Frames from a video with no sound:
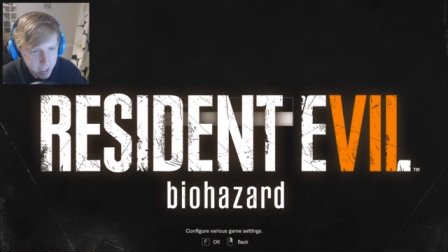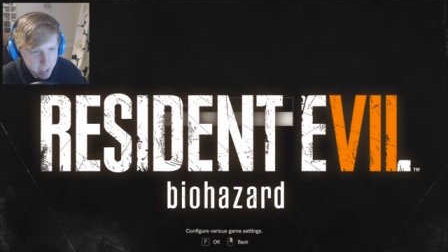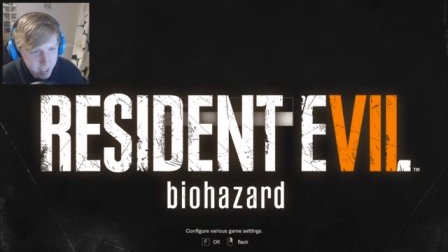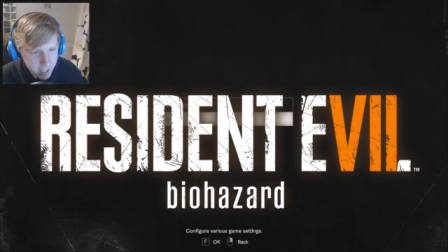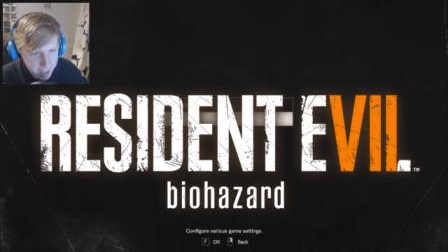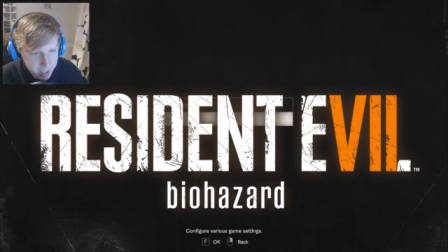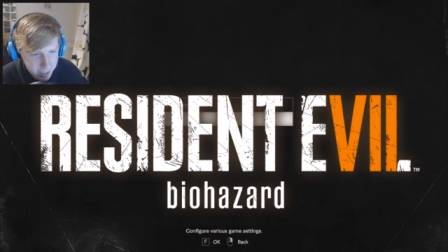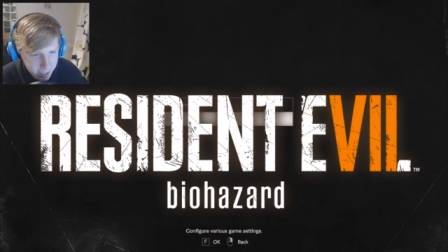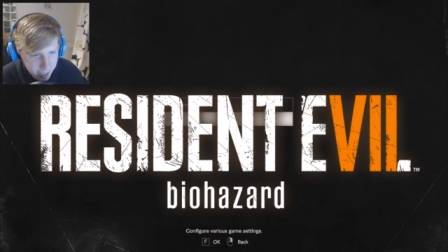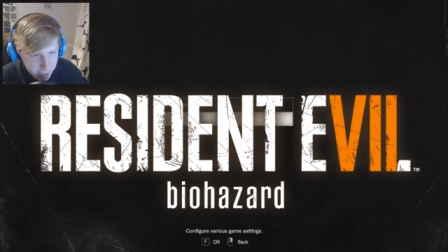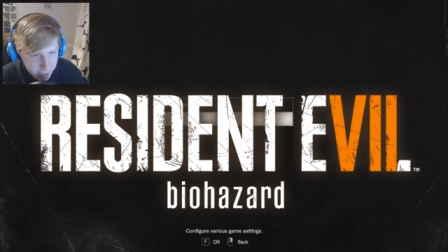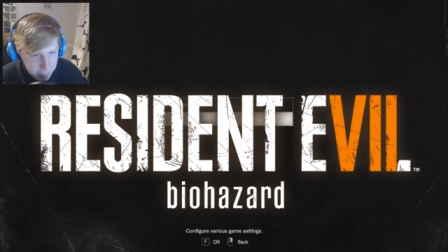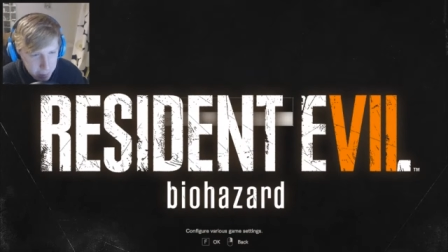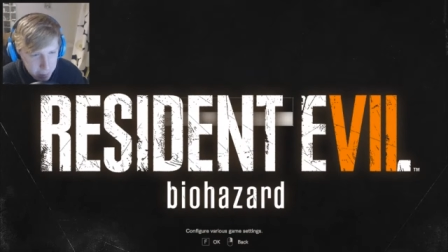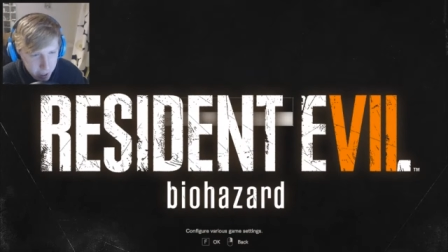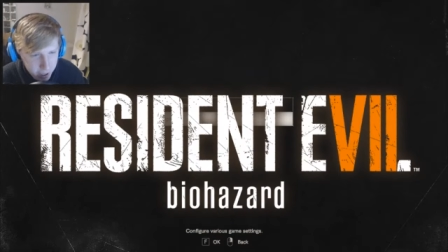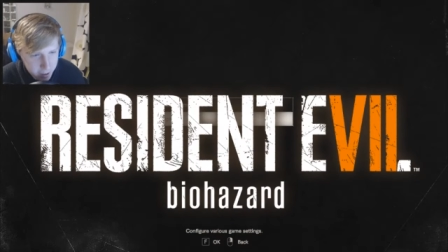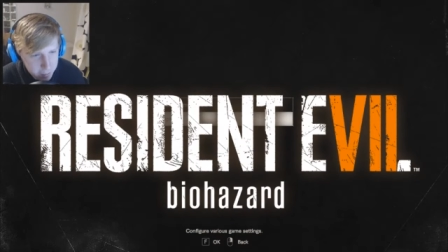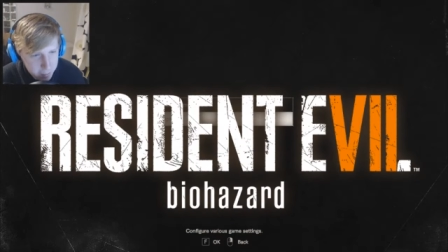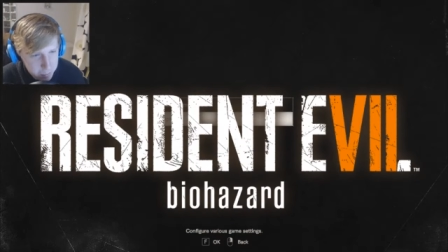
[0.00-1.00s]
This is a game
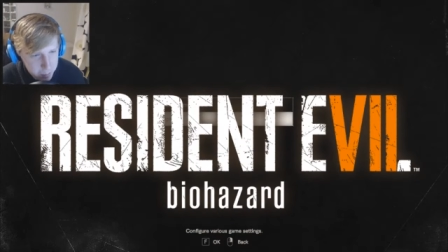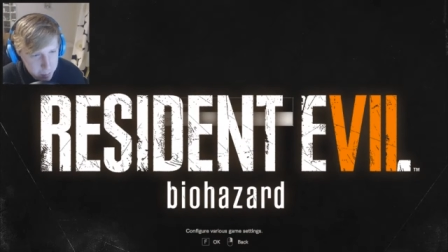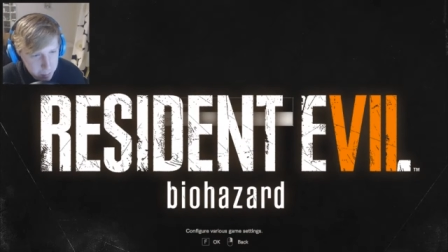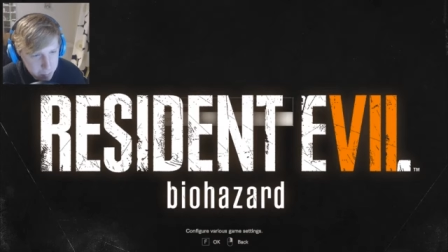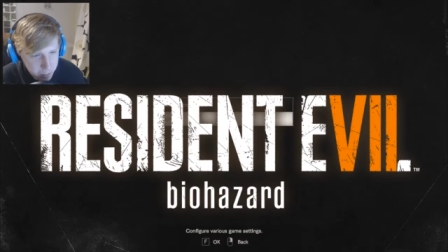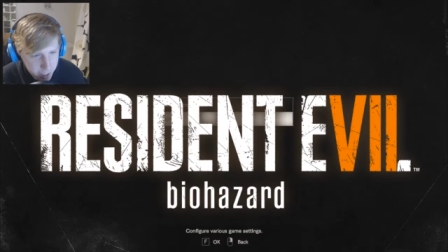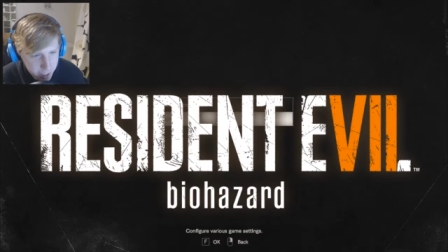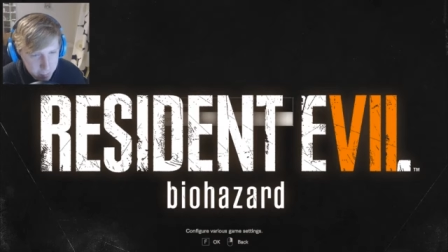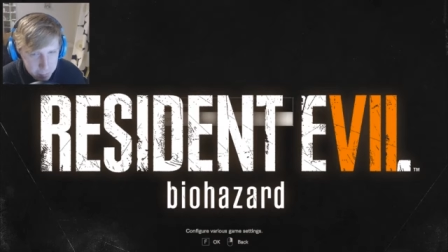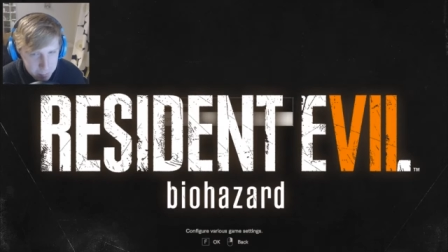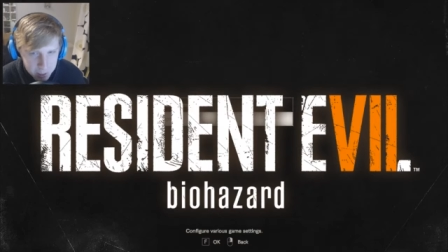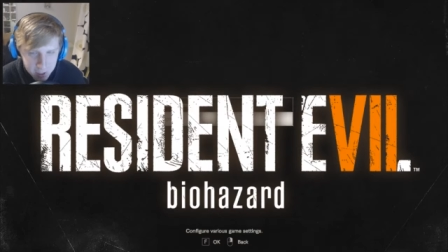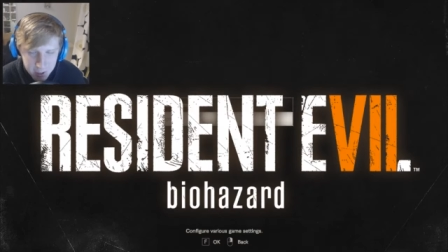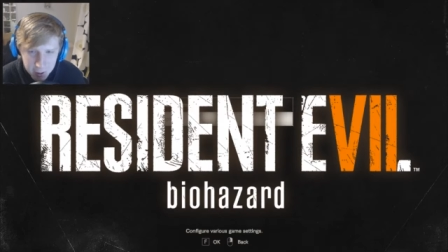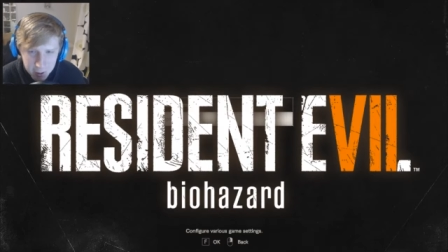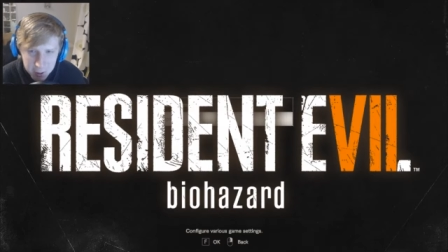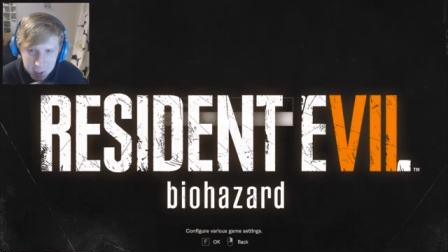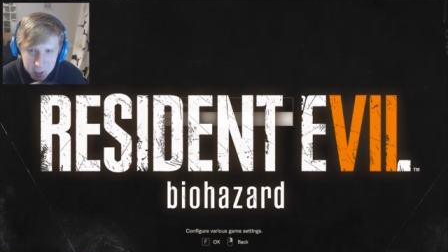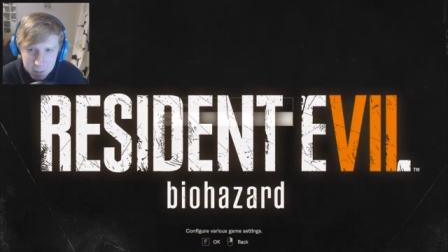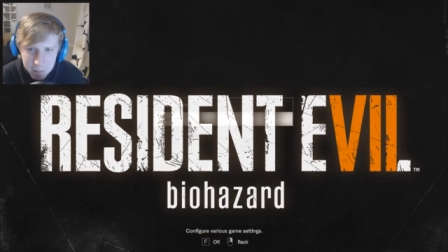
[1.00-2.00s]
a lot of people have been
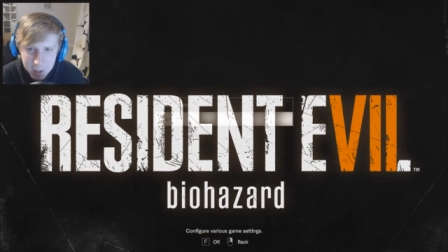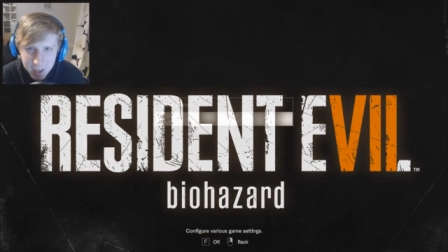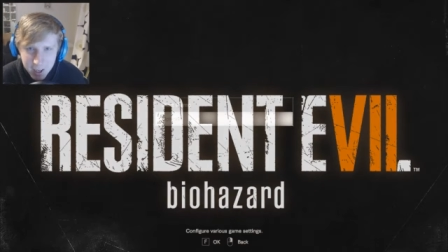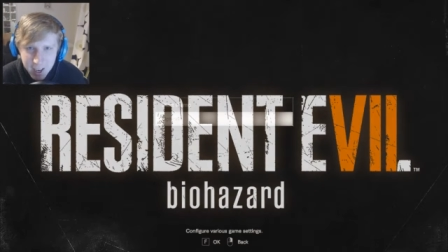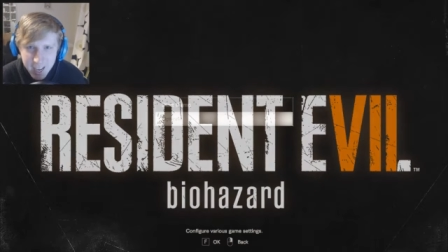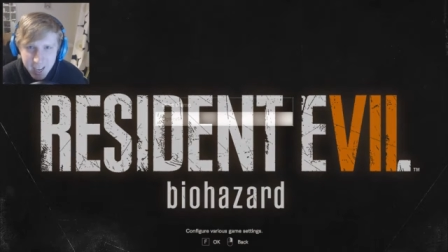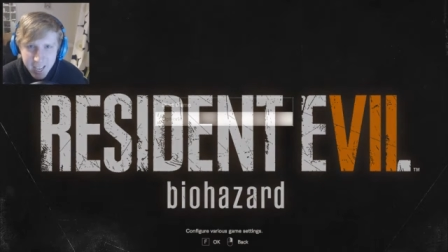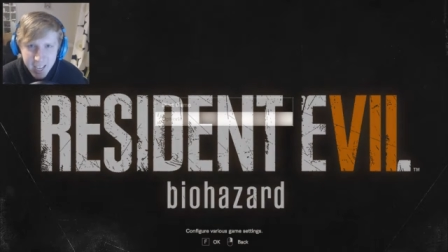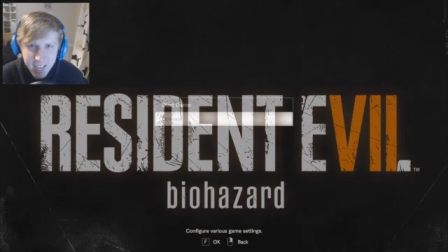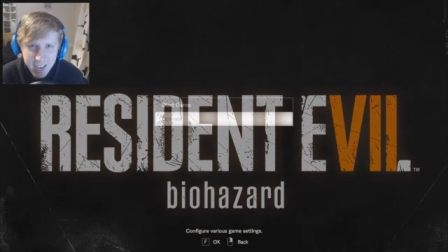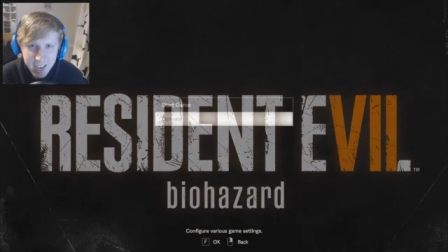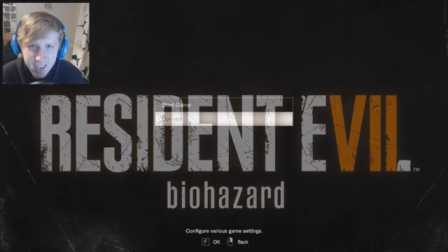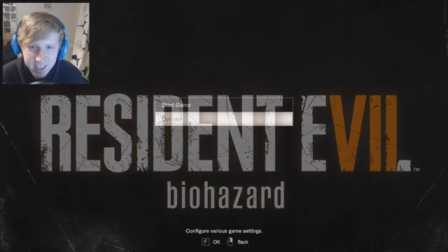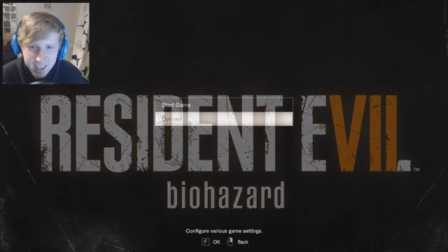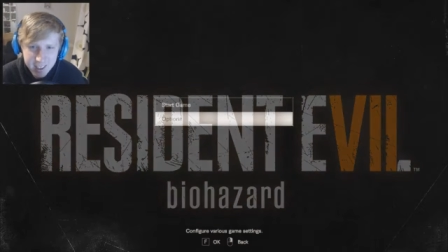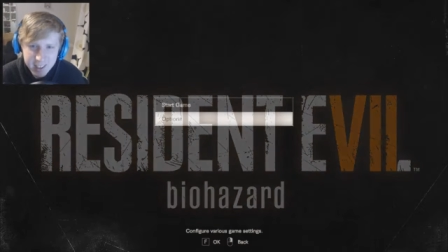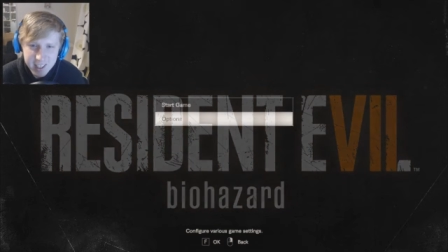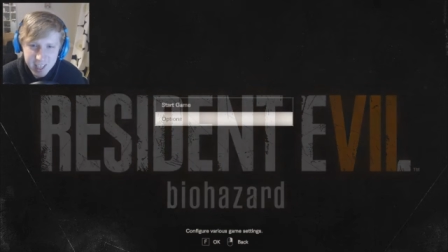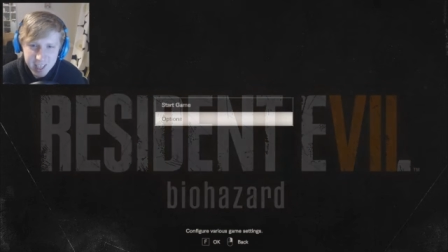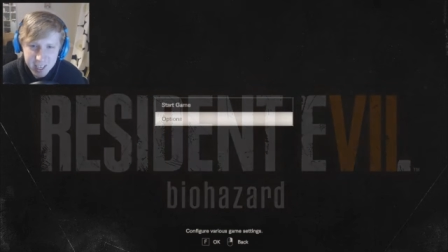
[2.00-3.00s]
talking about and I
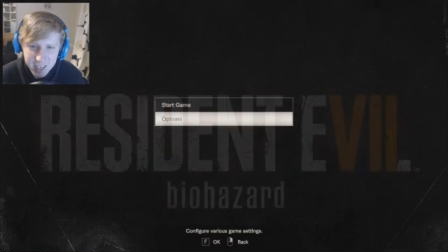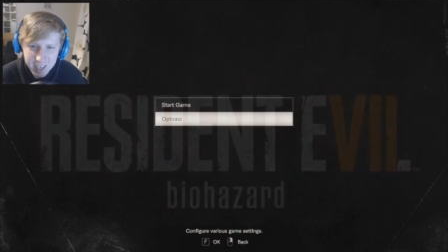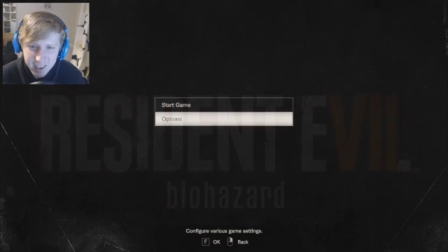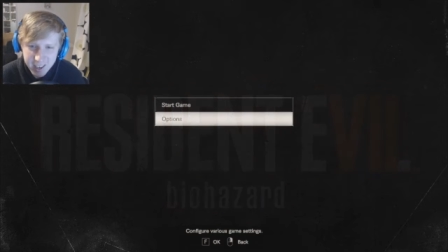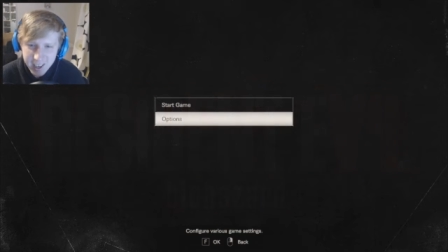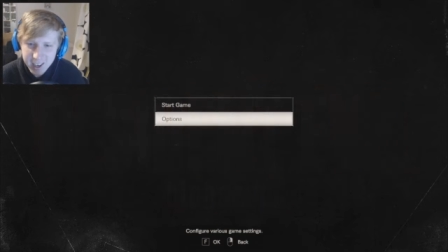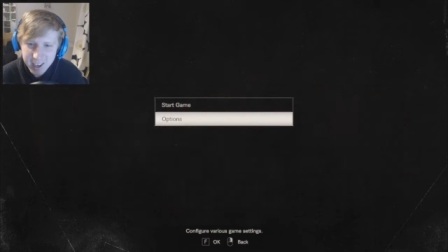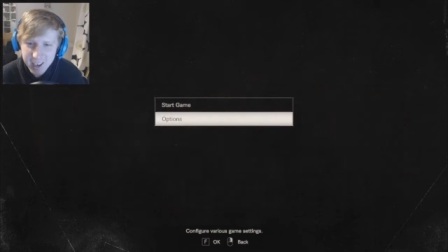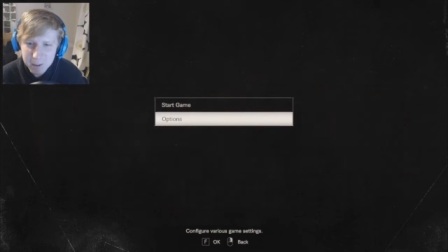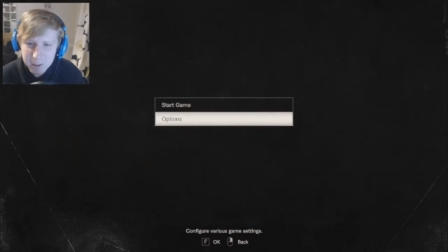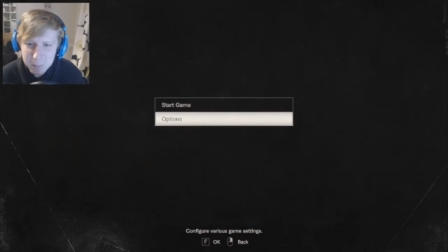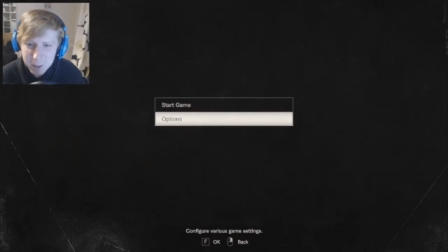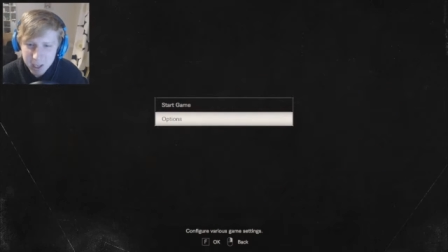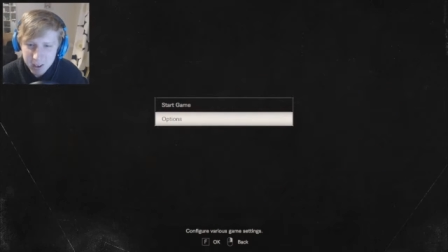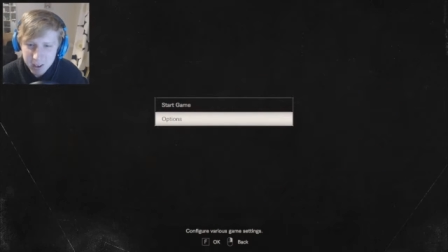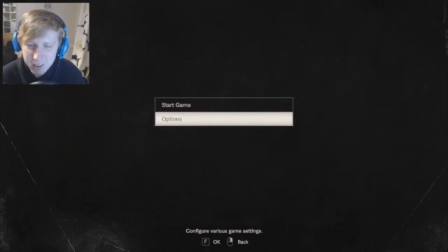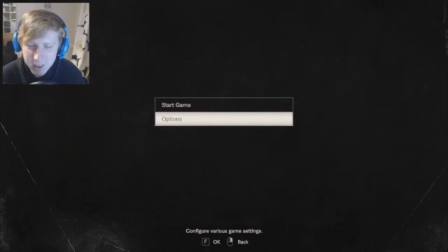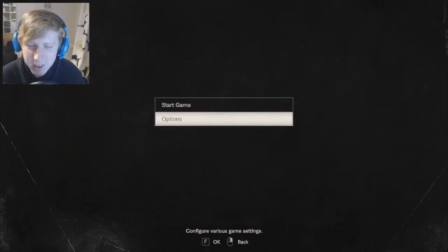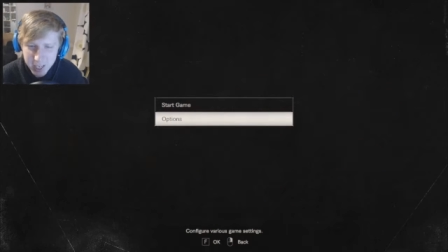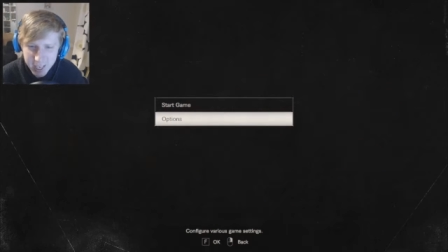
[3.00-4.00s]
decided I'm
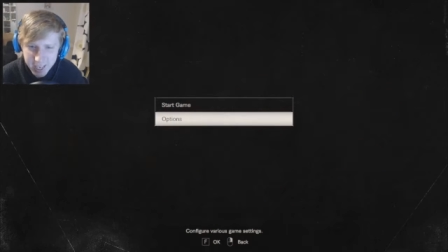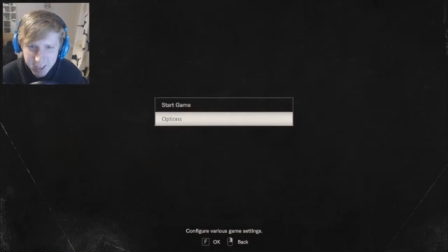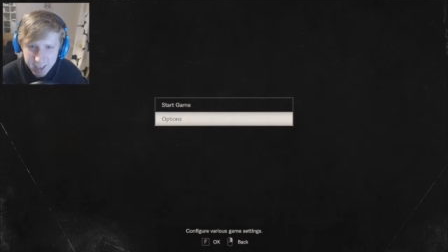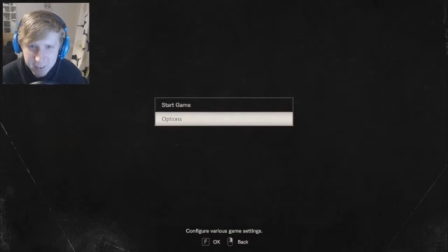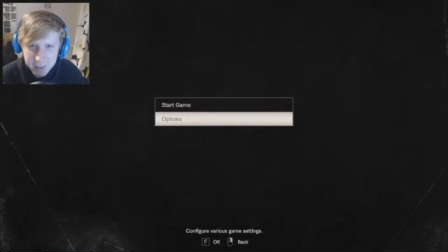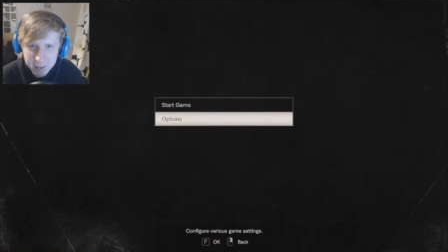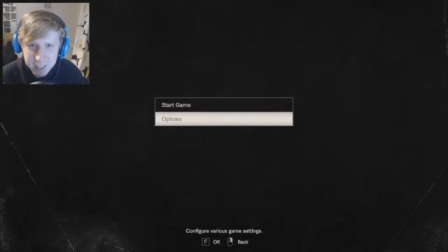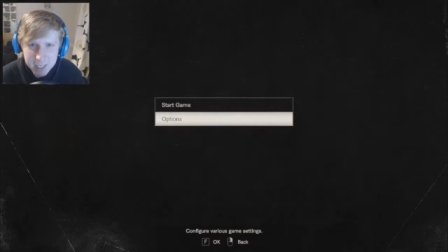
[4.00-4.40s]
gonna try it out